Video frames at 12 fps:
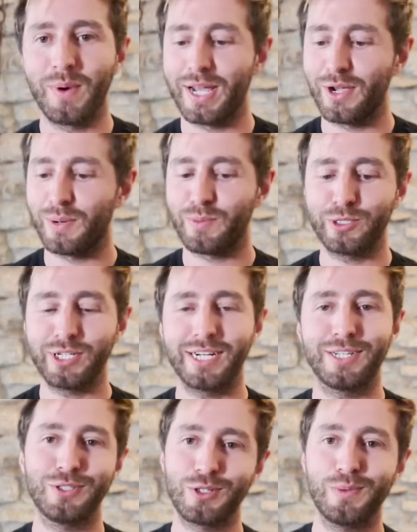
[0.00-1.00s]
working on a
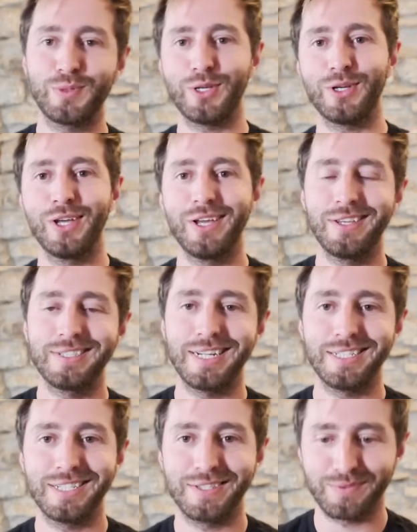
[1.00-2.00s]
project. It stops your
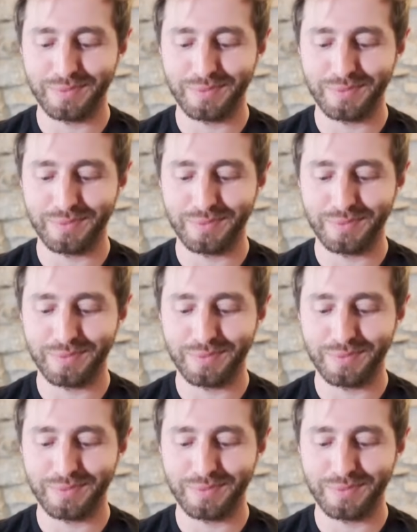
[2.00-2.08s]
stitches from